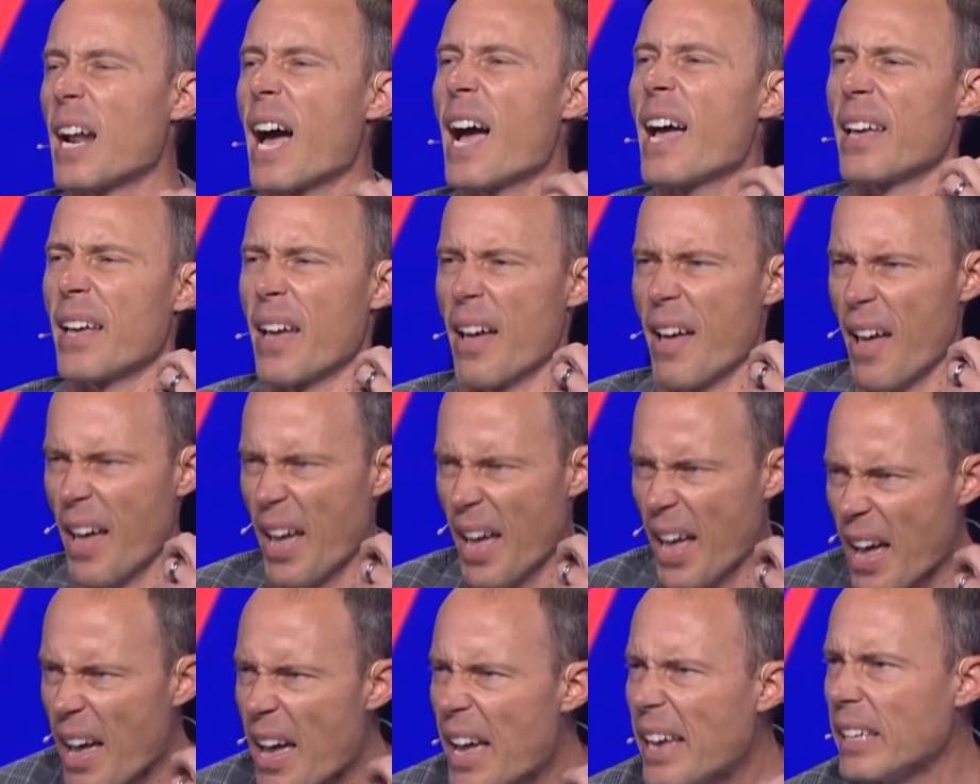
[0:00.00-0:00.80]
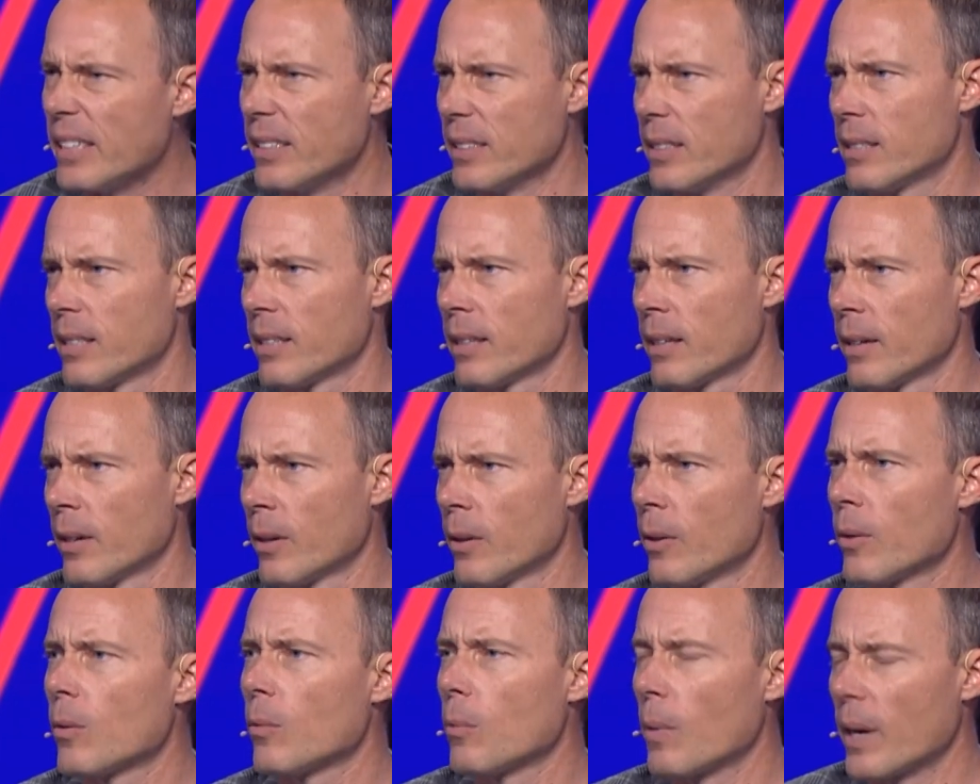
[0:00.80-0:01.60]
I hate
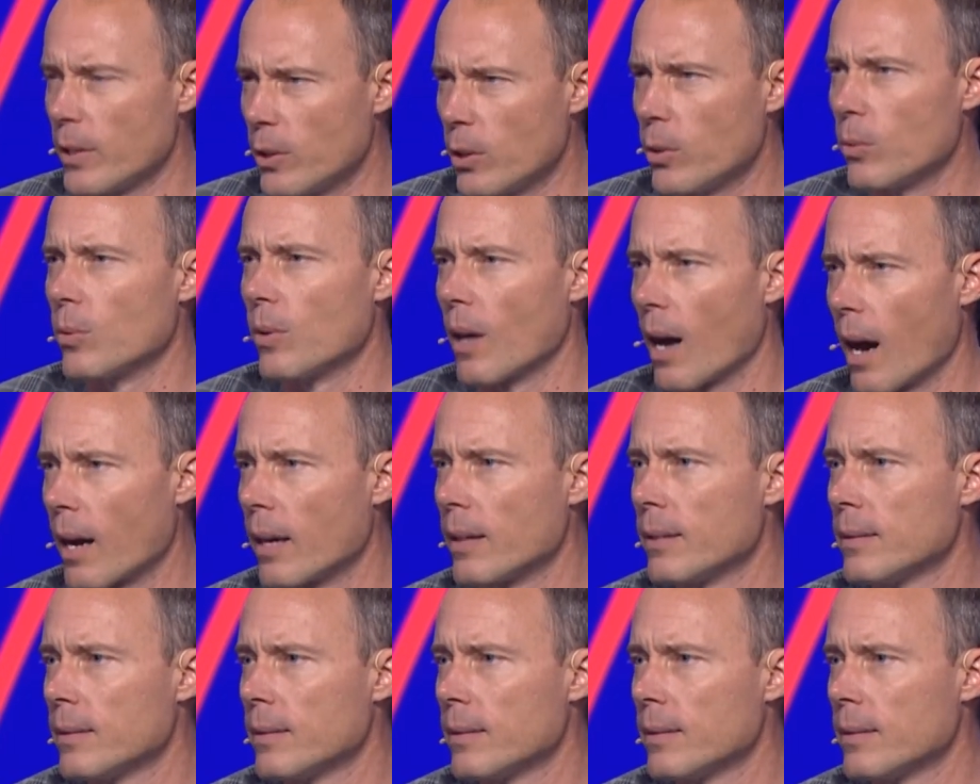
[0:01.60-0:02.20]
when you lie.